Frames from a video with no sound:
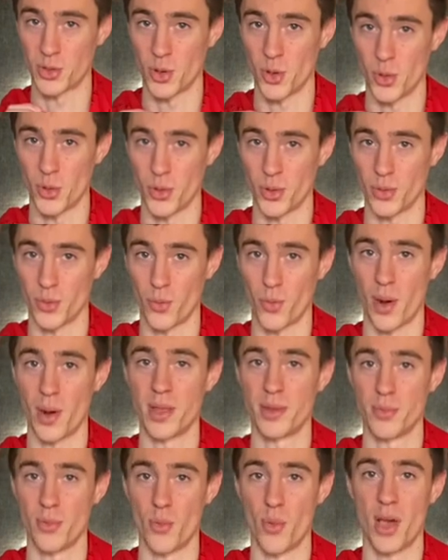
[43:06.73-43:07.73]
toke,
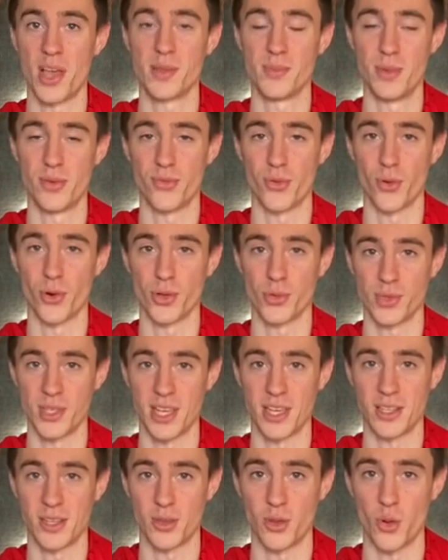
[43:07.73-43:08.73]
right before you
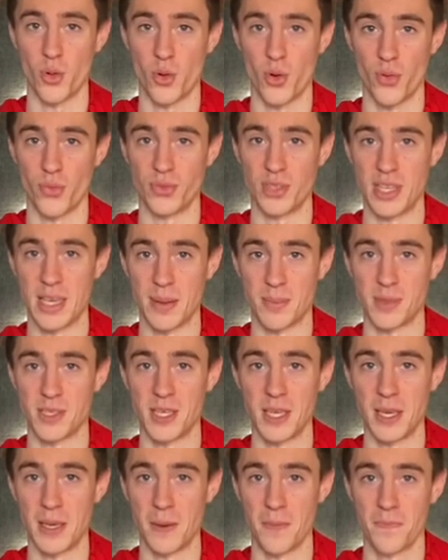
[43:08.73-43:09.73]
take the toke of
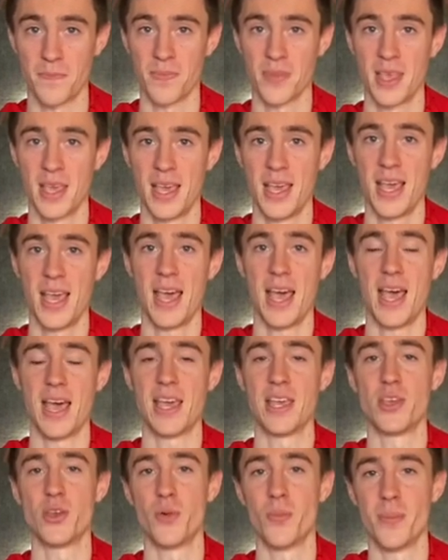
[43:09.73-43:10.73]
DMT,
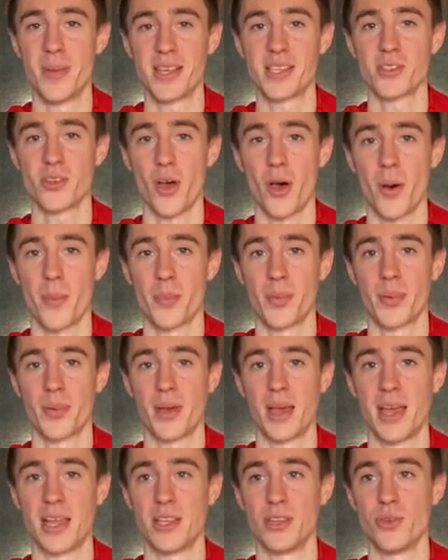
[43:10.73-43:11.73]
and you mess up
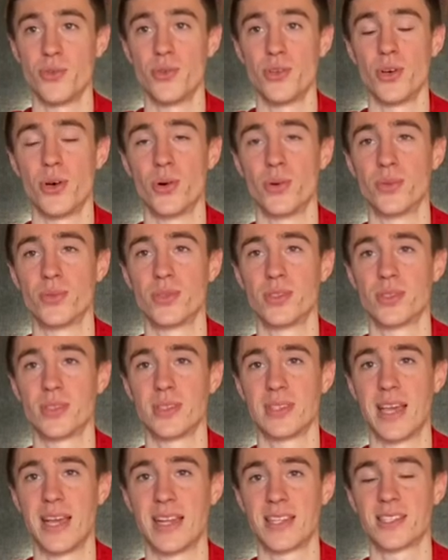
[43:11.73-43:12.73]
and you don't
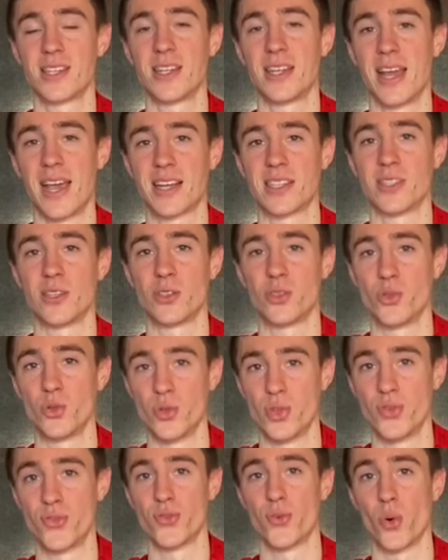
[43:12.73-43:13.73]
get connected to
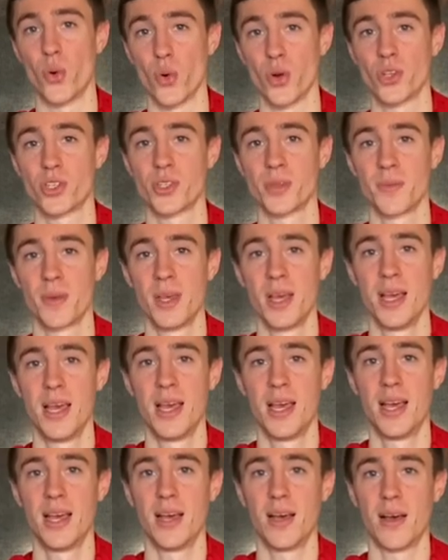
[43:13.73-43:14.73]
the force
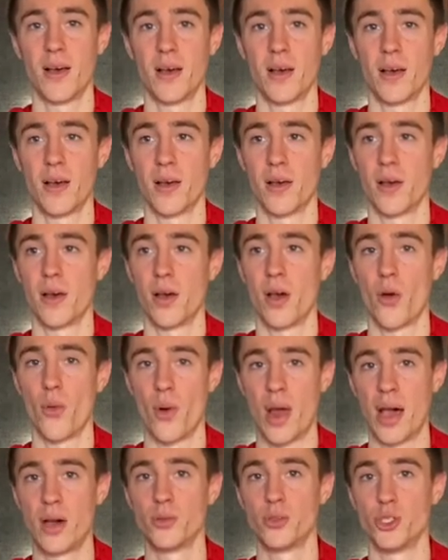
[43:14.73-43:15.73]

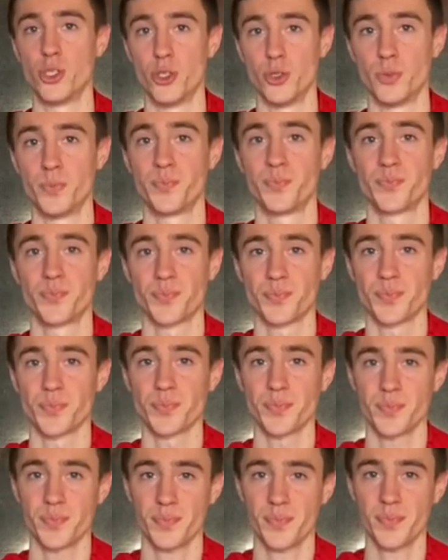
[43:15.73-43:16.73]
around you,
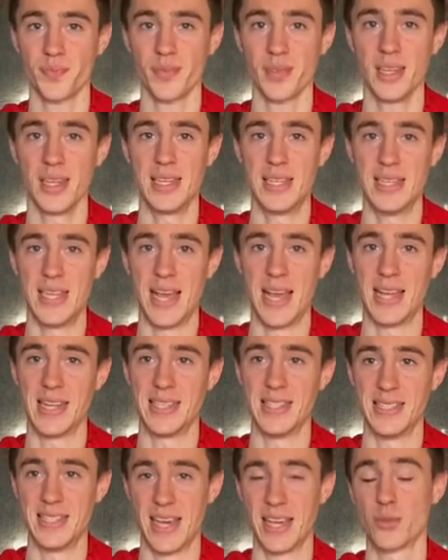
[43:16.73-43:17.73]

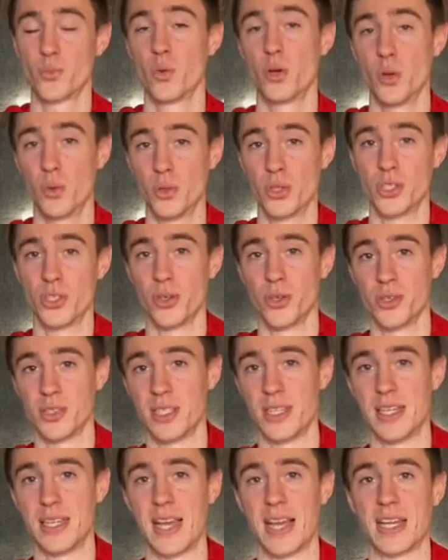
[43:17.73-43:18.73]
then that will result
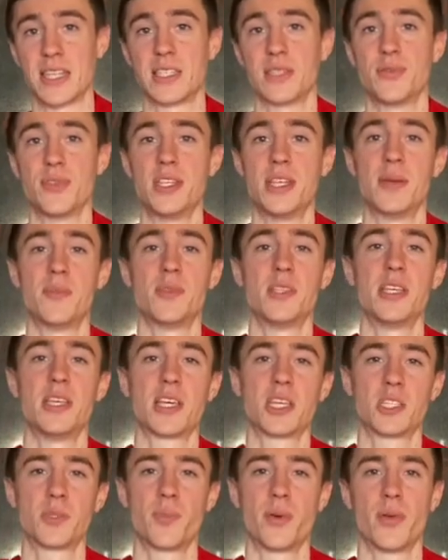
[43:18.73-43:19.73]
in the negative DMT
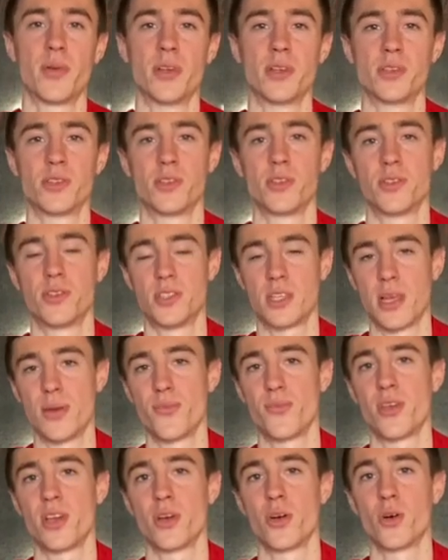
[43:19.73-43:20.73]
experience. Same
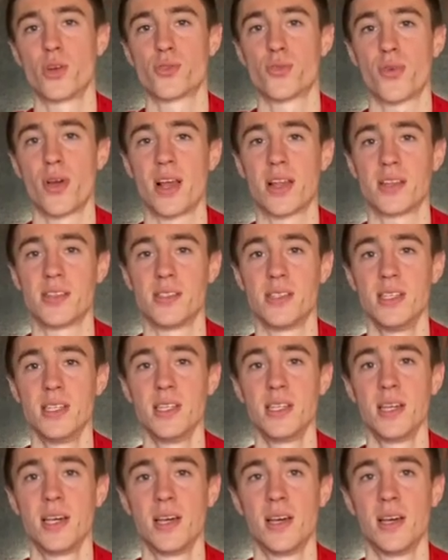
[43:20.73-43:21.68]
thing goes for LSD.